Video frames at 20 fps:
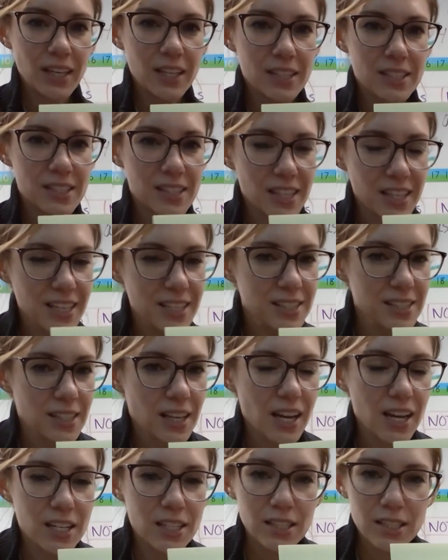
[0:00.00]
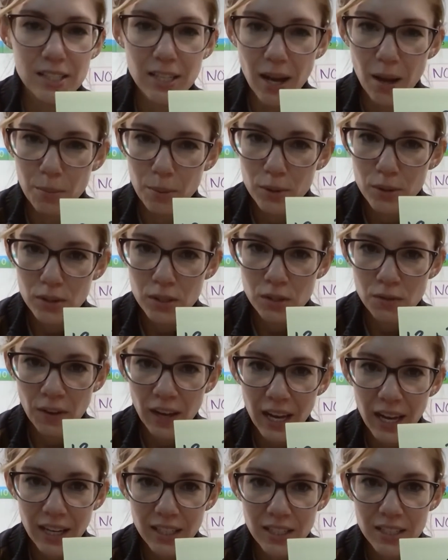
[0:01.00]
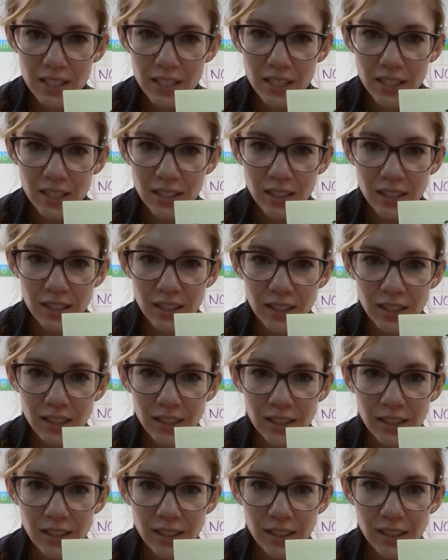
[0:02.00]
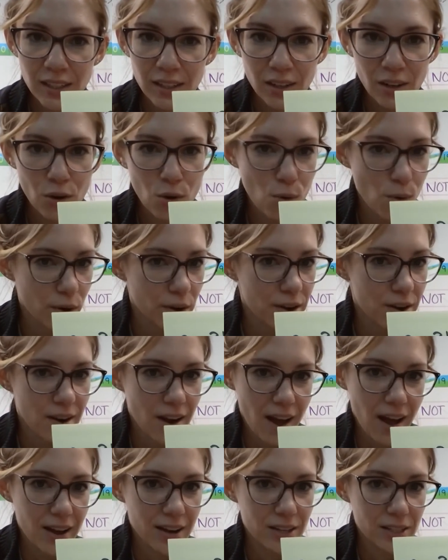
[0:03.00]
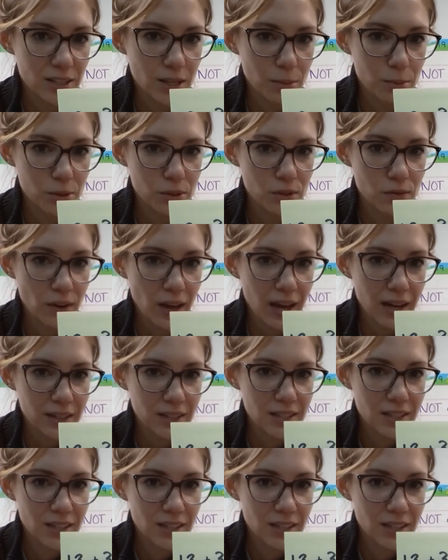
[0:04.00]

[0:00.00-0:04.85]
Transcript: Is this a doubles fact or not a doubles fact?